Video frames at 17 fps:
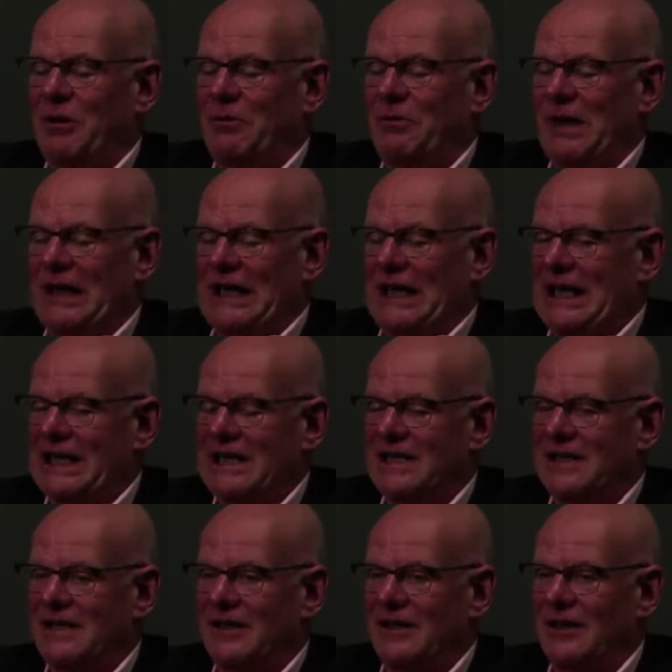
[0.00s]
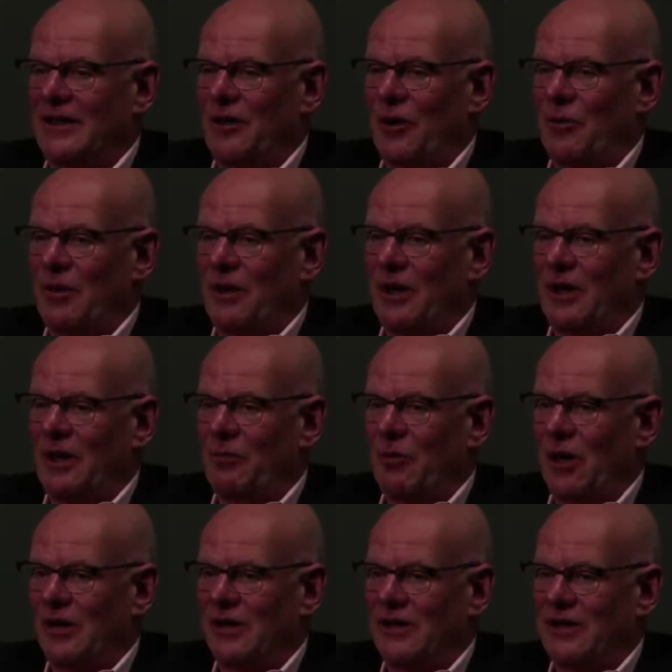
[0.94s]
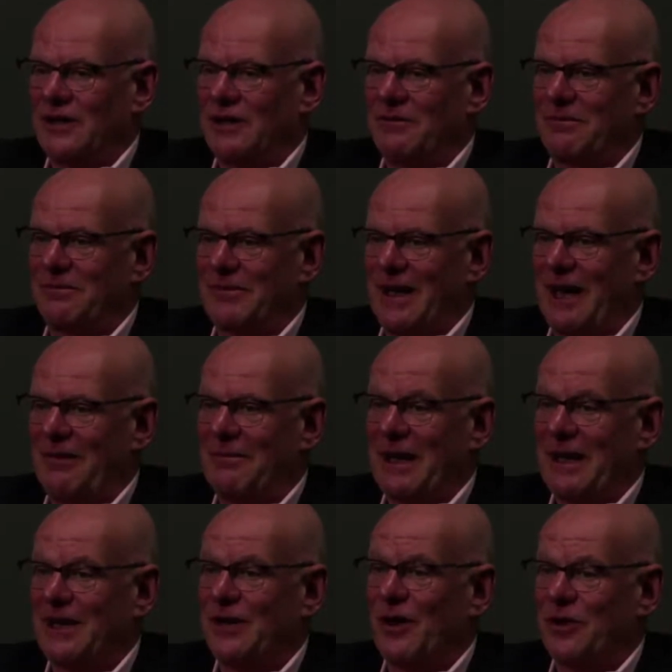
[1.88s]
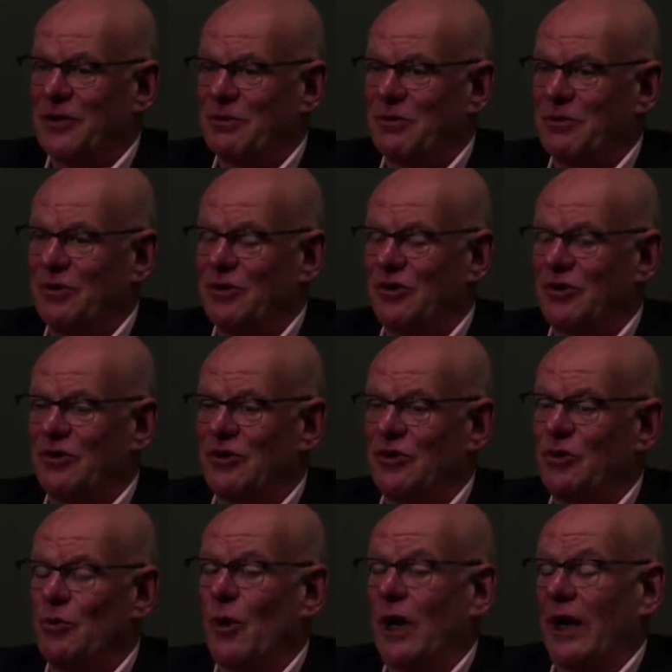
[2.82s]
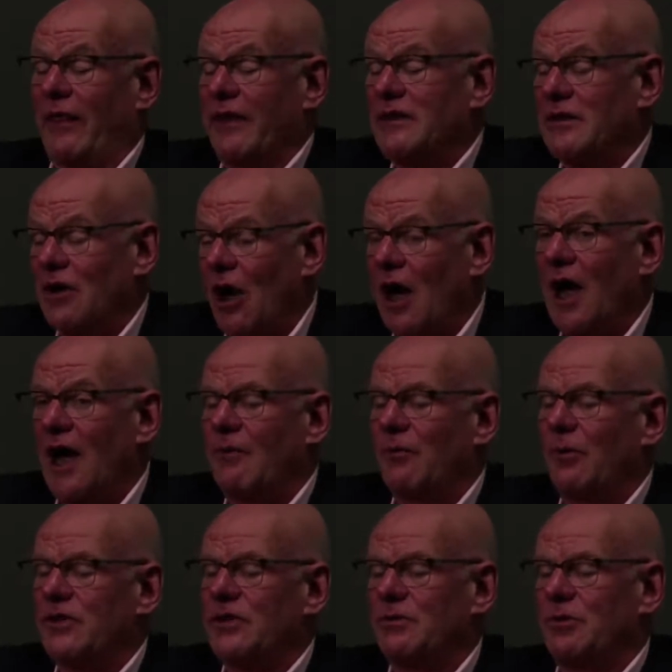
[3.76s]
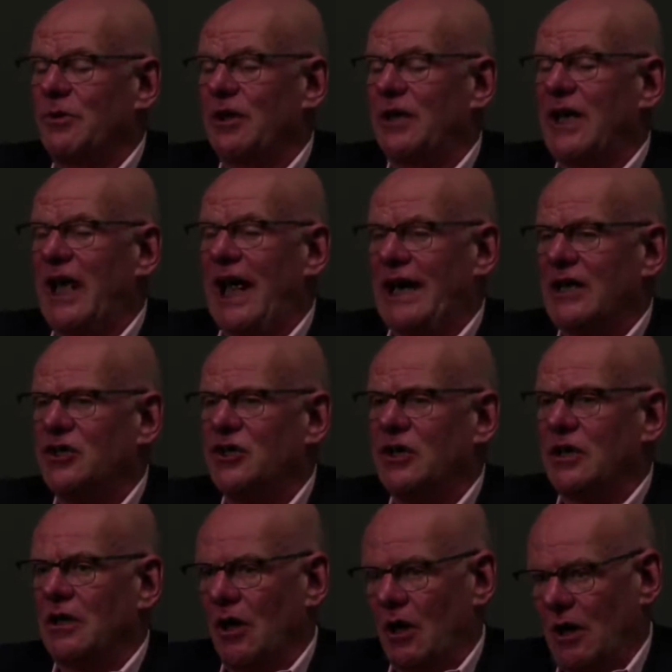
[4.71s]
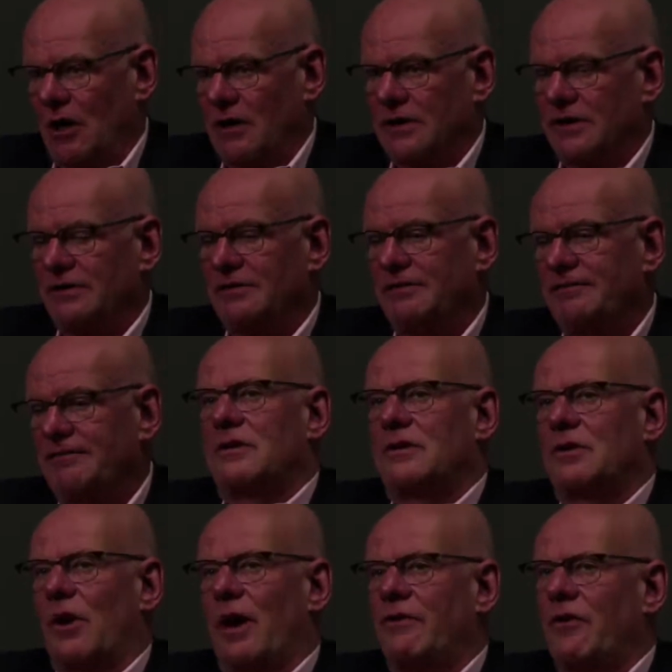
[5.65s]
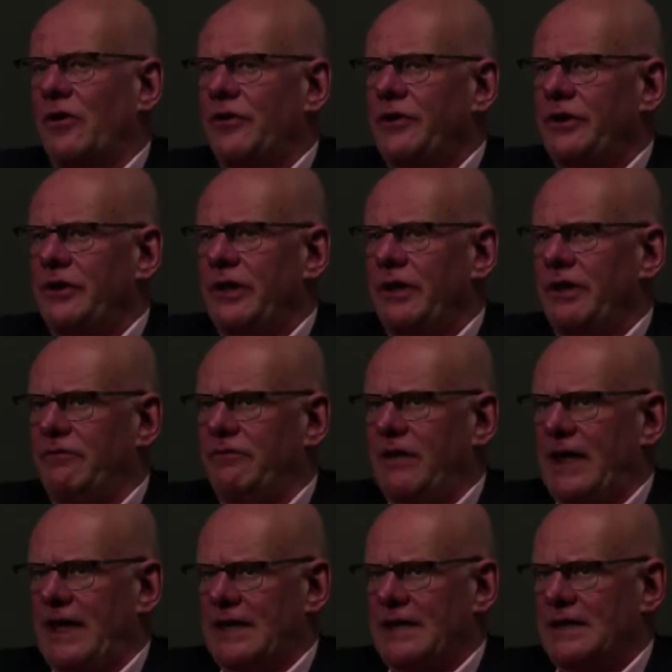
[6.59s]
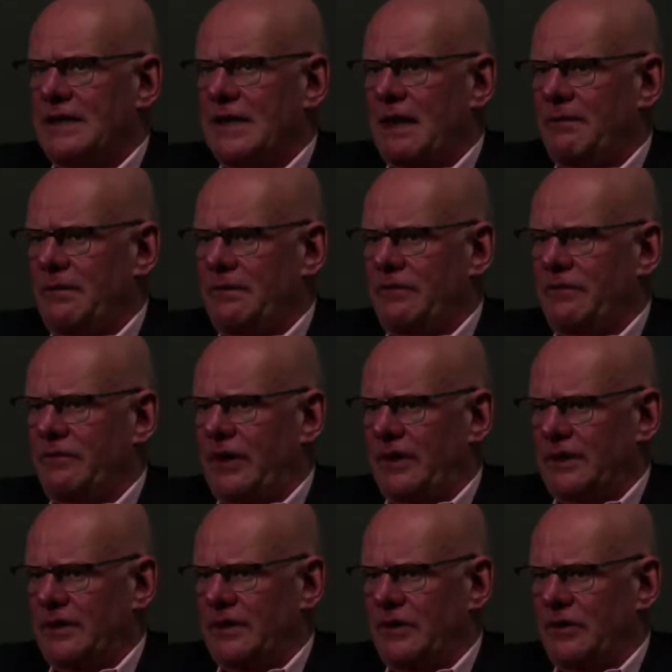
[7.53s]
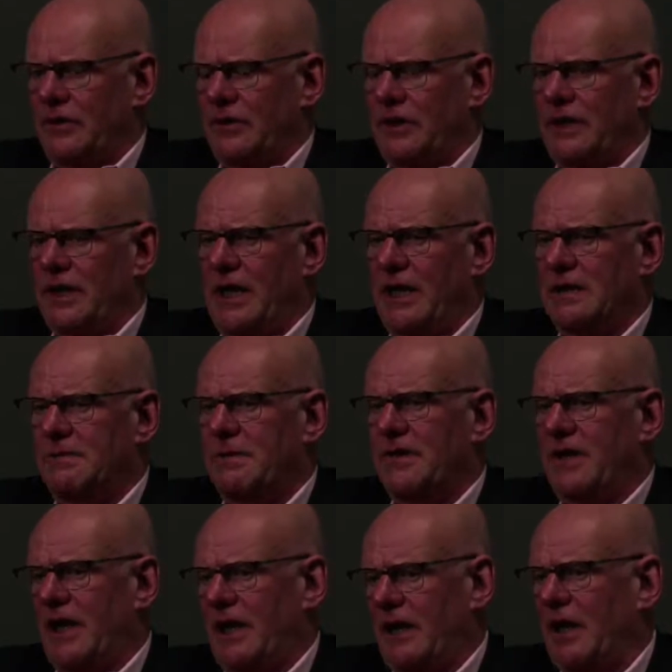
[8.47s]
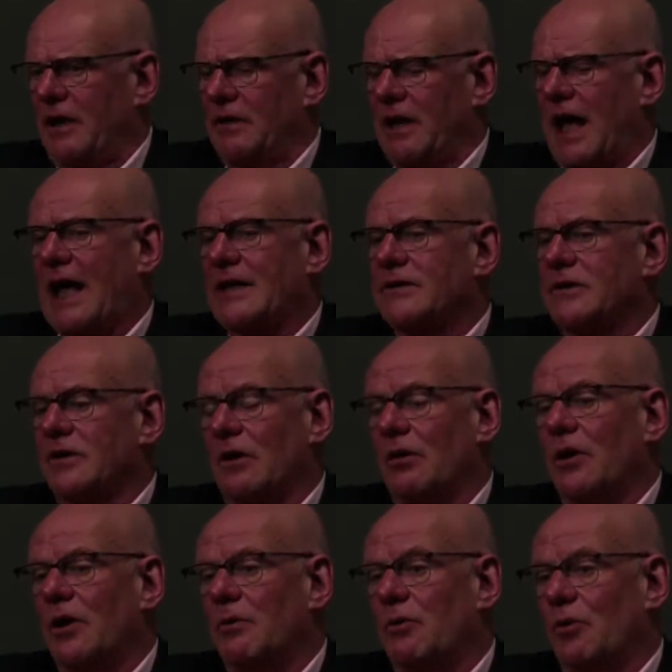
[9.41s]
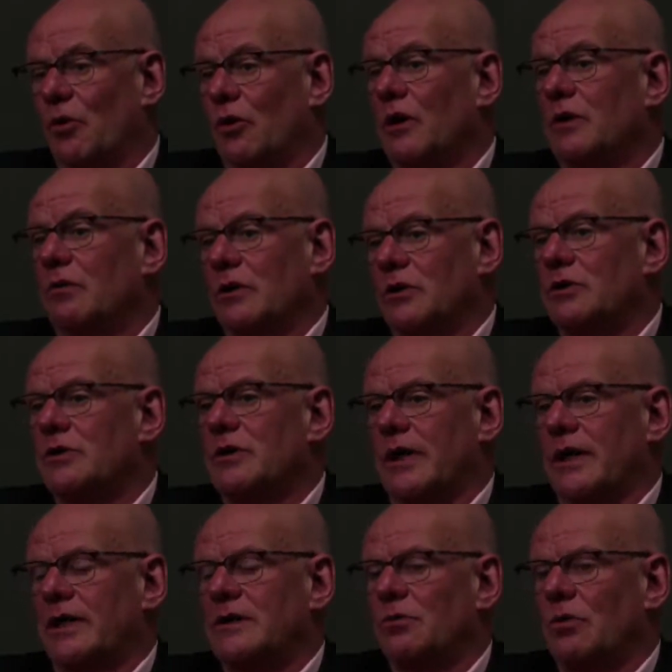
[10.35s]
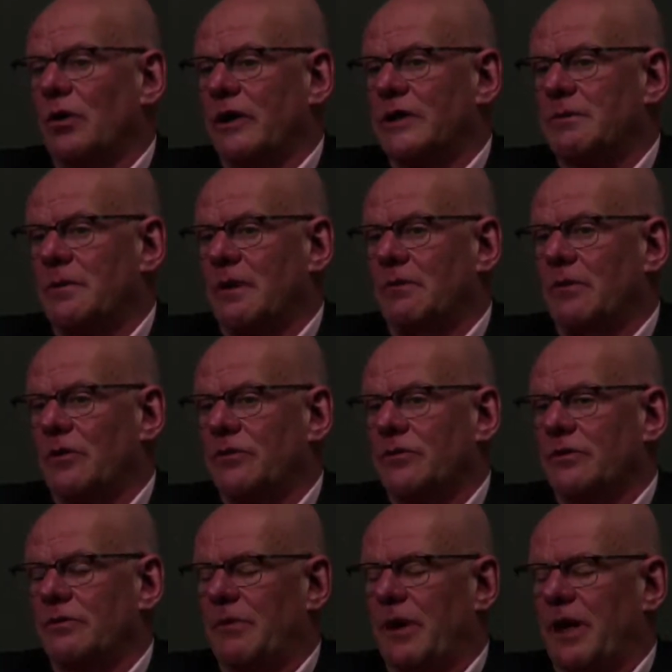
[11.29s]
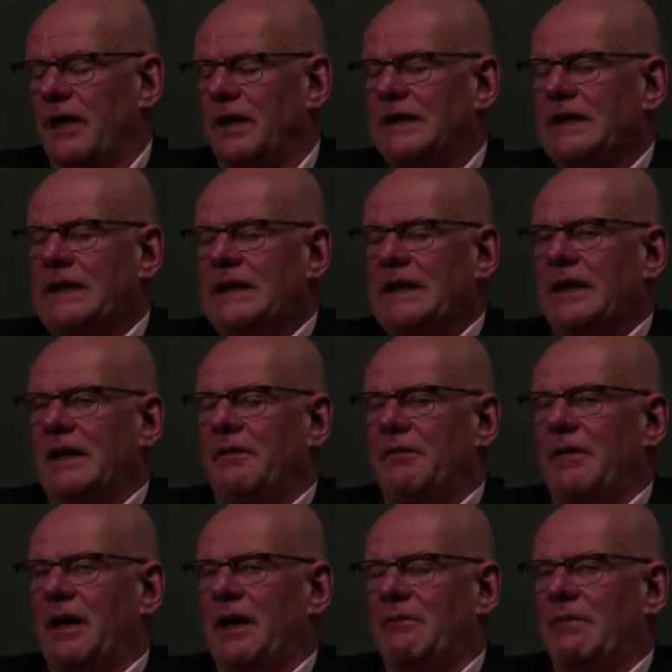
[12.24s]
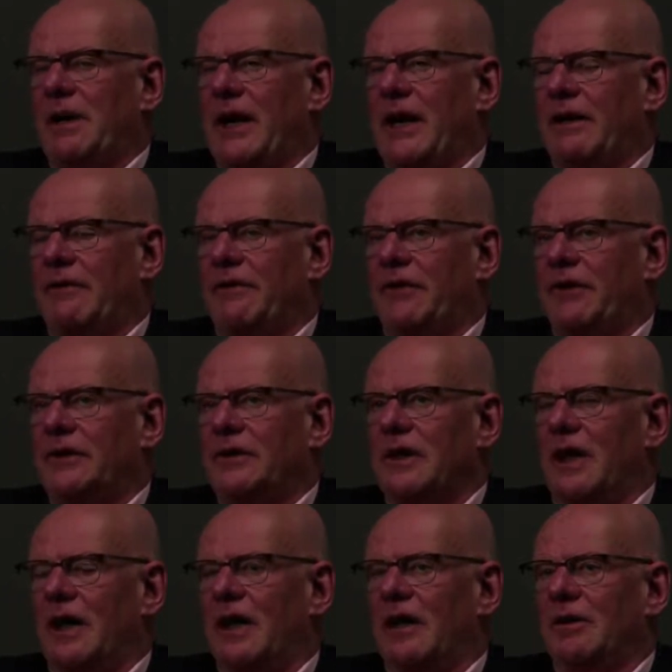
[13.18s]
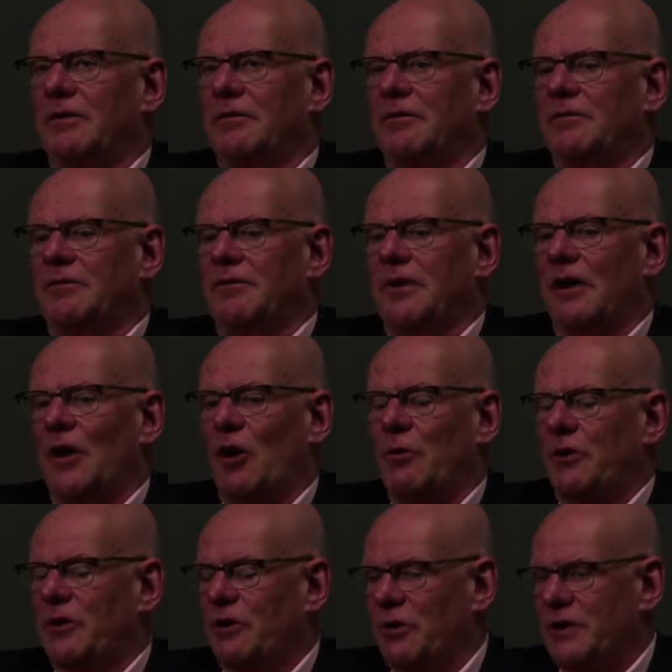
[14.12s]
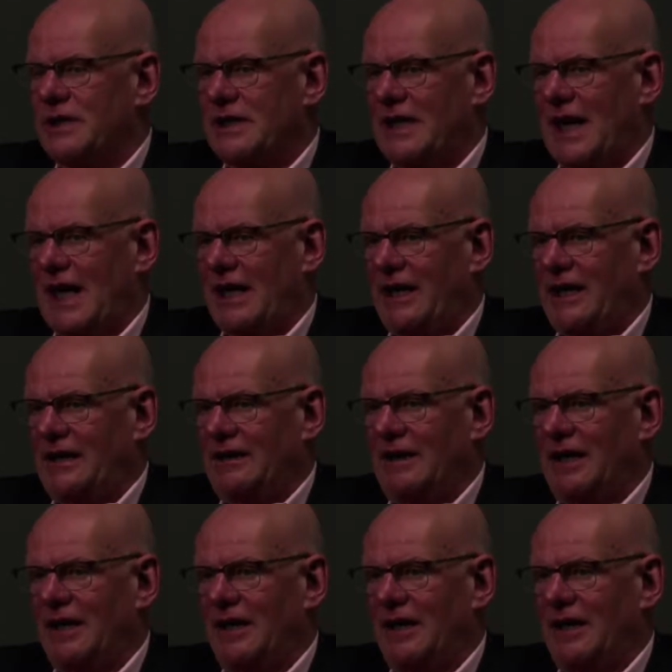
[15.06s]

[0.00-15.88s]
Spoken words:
making us open our wallets and make a contribution to what at the time was a pretty edgy cause. So I volunteered at events, a couple of events in the early days, but then I got asked to go on the board, which is, I guess, where I spent most of my effort, along with Chris Kelly.